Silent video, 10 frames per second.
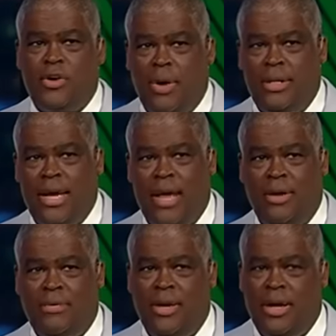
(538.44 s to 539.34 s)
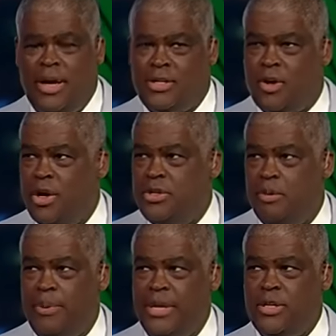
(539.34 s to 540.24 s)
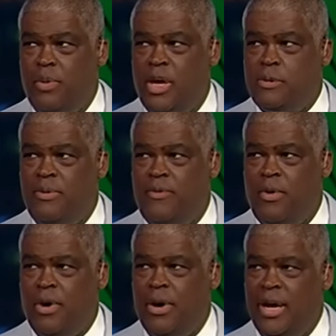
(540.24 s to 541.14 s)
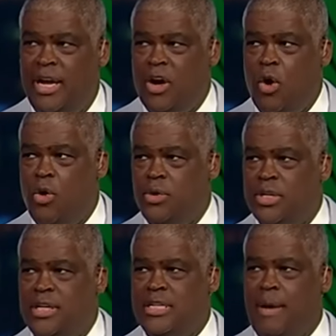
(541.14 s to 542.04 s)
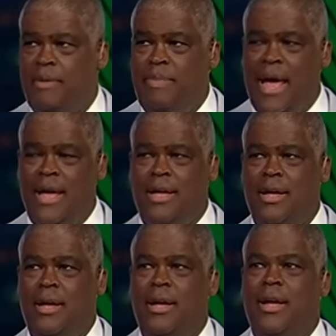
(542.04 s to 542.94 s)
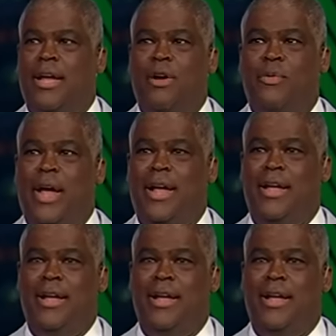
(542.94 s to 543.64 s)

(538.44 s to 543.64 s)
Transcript: going down. It's going to a place it was before. It holds and it's coming back. Get ready.